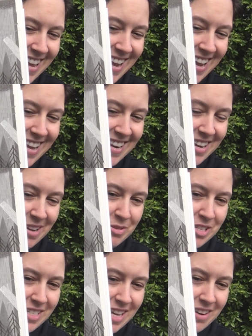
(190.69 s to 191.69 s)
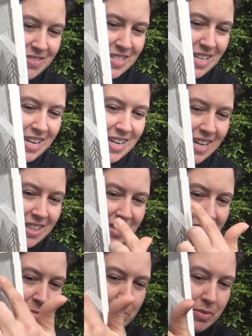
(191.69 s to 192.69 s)
And she's kind of standing in
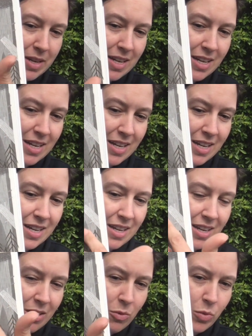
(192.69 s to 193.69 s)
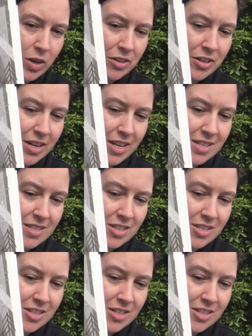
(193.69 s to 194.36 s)
this big wilderness,